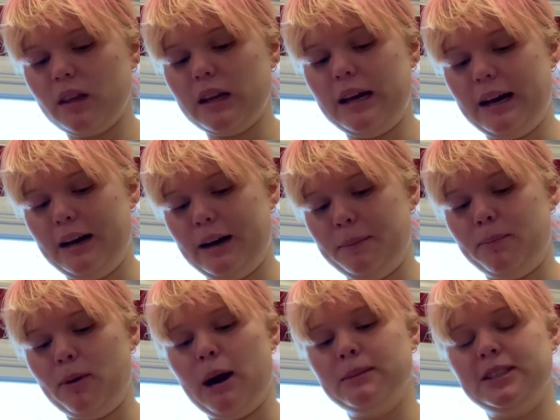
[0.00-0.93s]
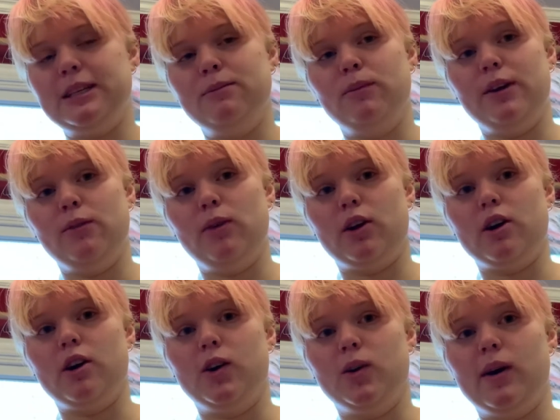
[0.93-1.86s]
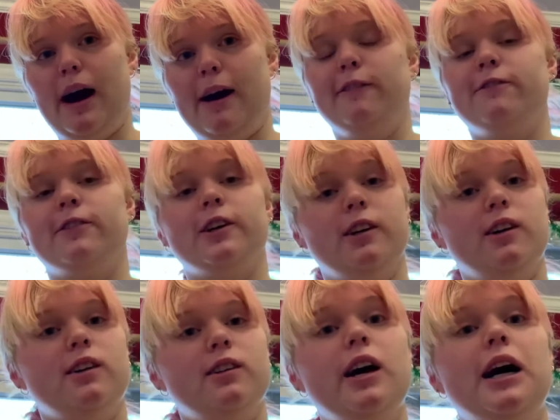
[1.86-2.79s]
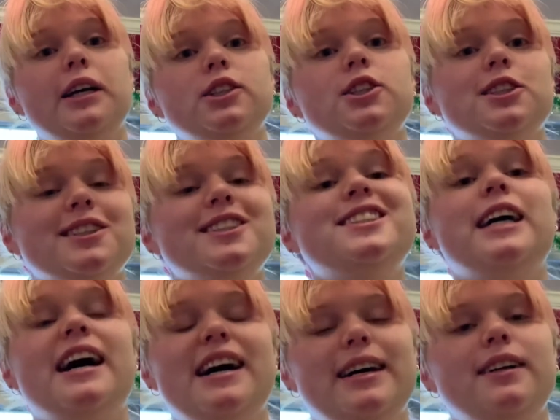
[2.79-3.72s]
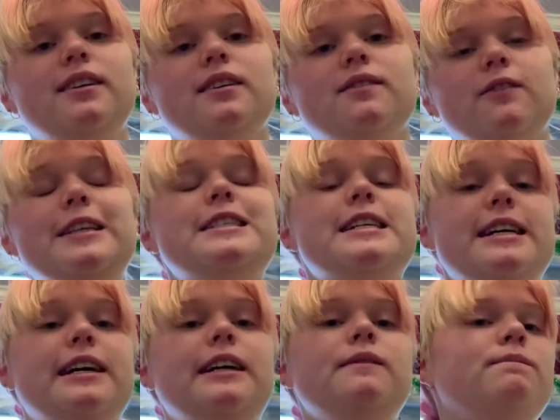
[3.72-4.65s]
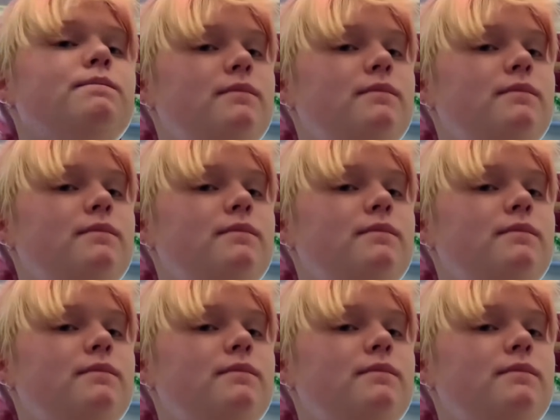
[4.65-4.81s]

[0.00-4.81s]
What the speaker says: I promised him we would go out for lunch instead. We did.